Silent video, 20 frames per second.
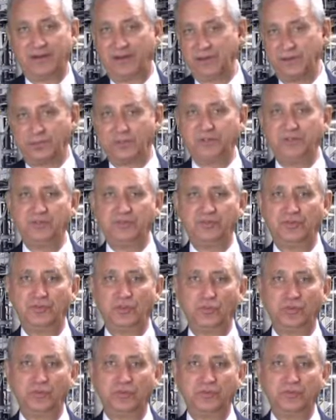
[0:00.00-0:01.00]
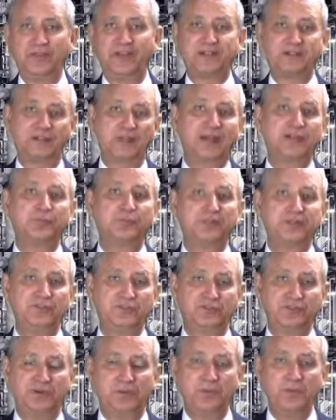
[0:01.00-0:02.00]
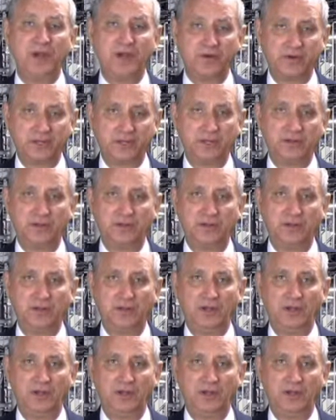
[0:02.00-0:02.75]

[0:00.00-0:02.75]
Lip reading: of other places in the world, in fact, a lot of places in America,